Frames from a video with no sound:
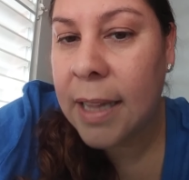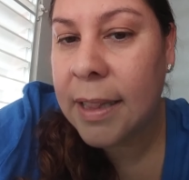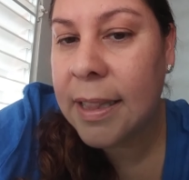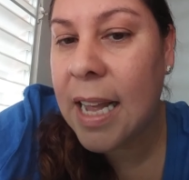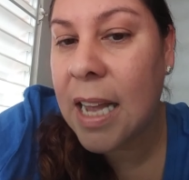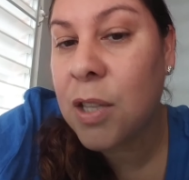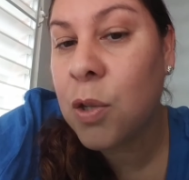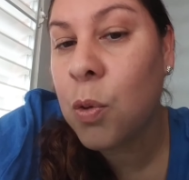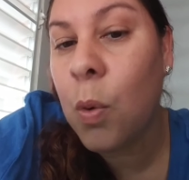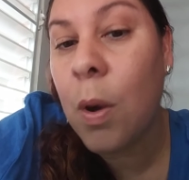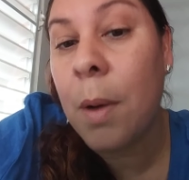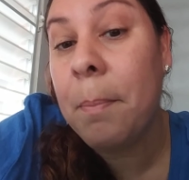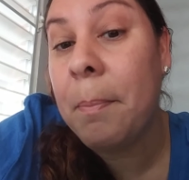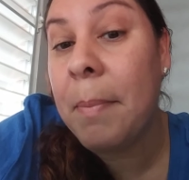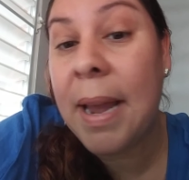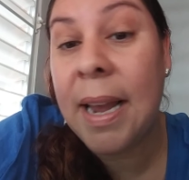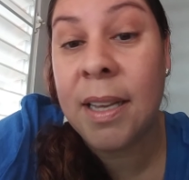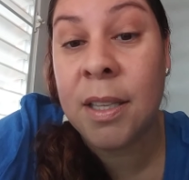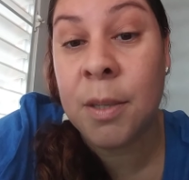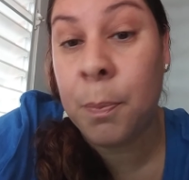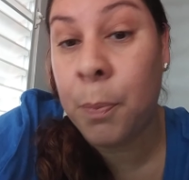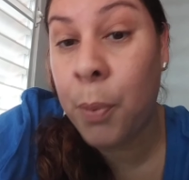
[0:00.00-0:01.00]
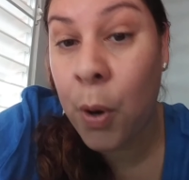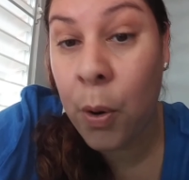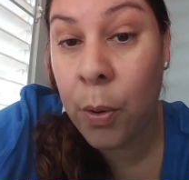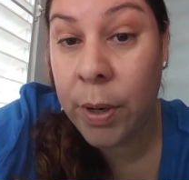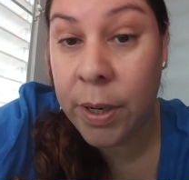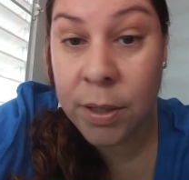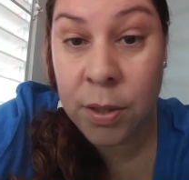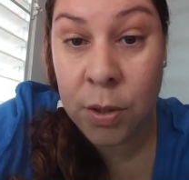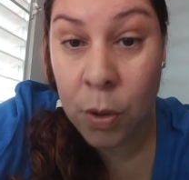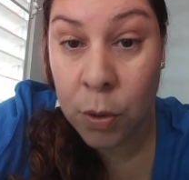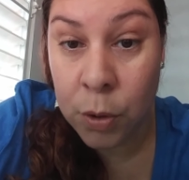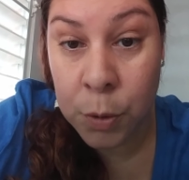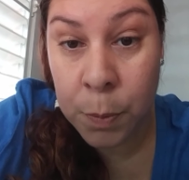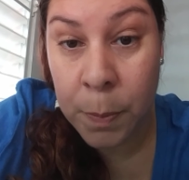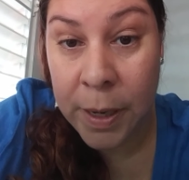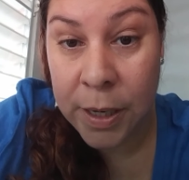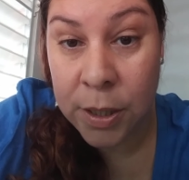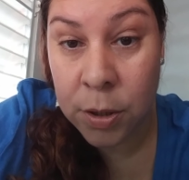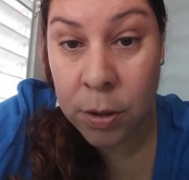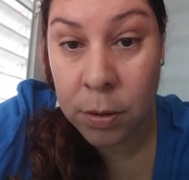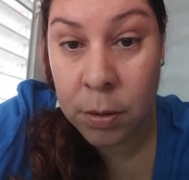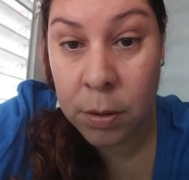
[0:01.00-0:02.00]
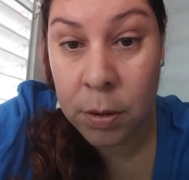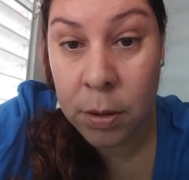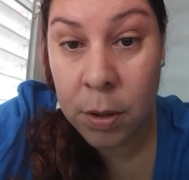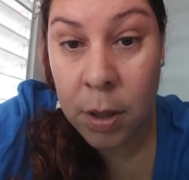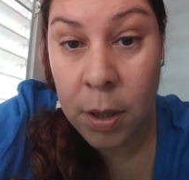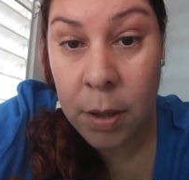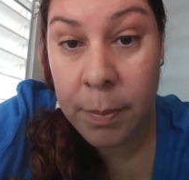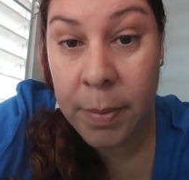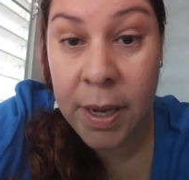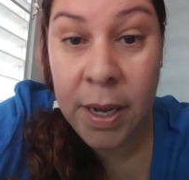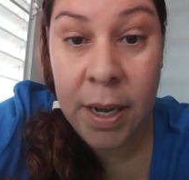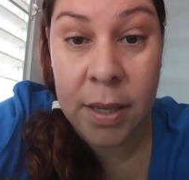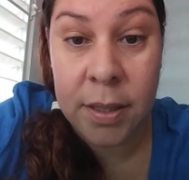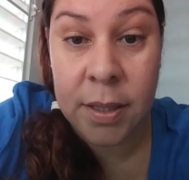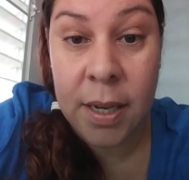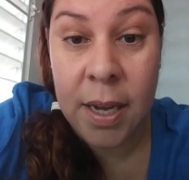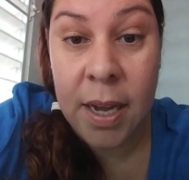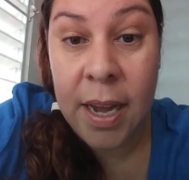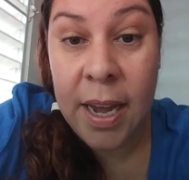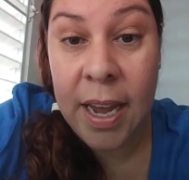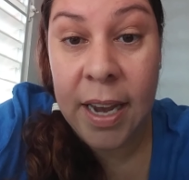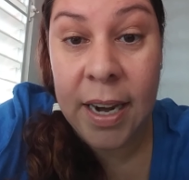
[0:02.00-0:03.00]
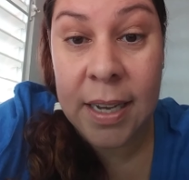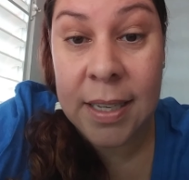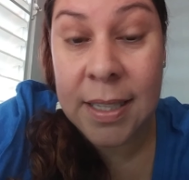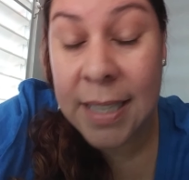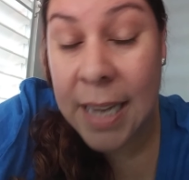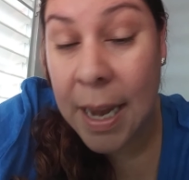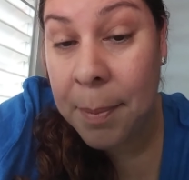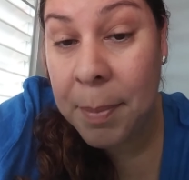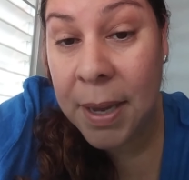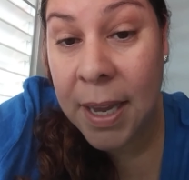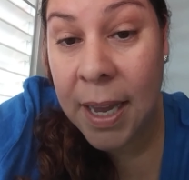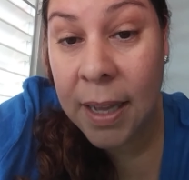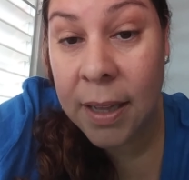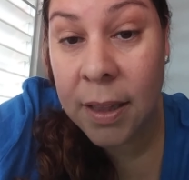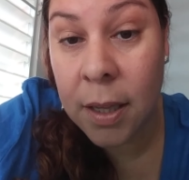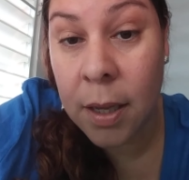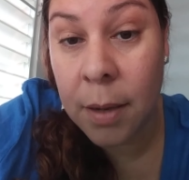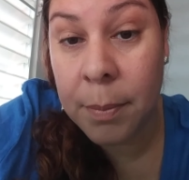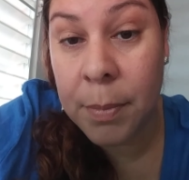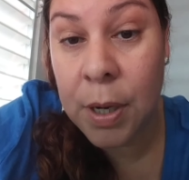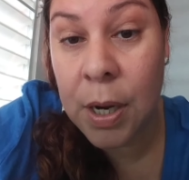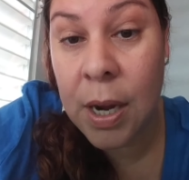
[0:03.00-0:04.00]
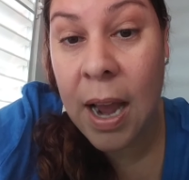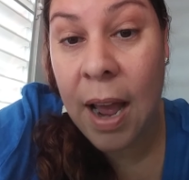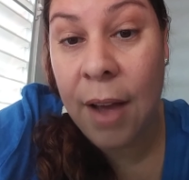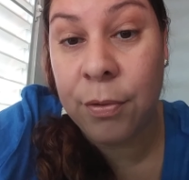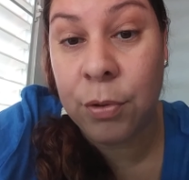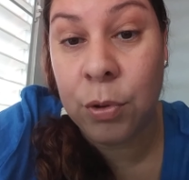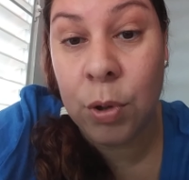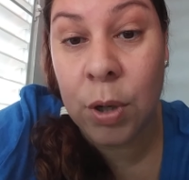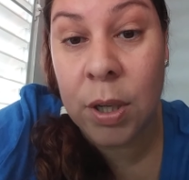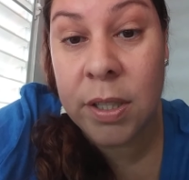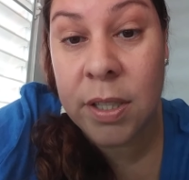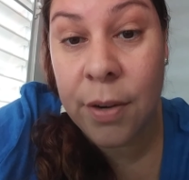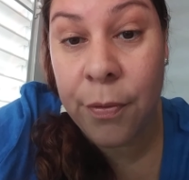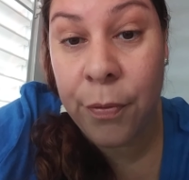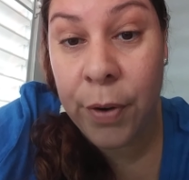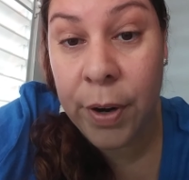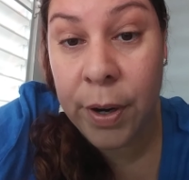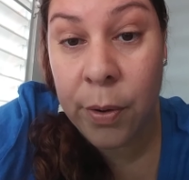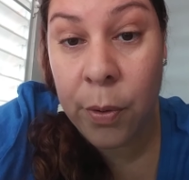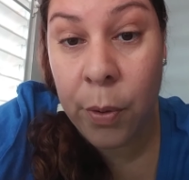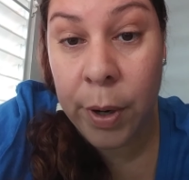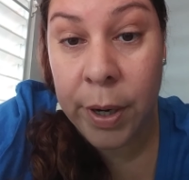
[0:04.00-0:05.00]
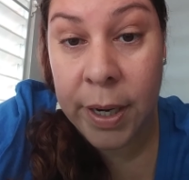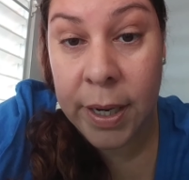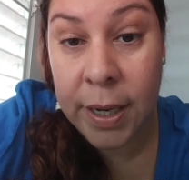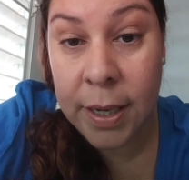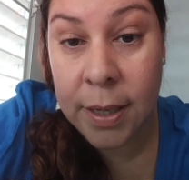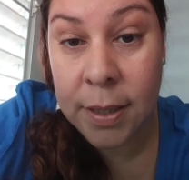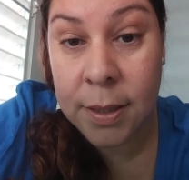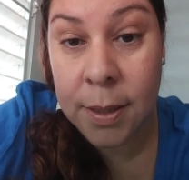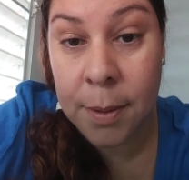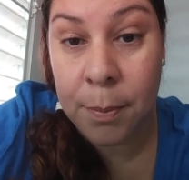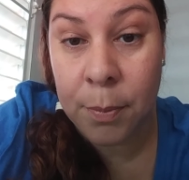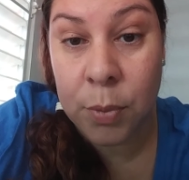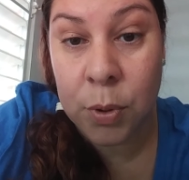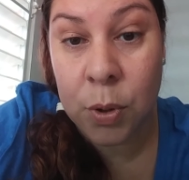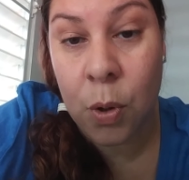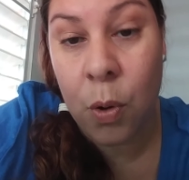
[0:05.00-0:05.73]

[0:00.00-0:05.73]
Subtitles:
That's what makes protist so special. Because in the same kingdom, you have three different organisms,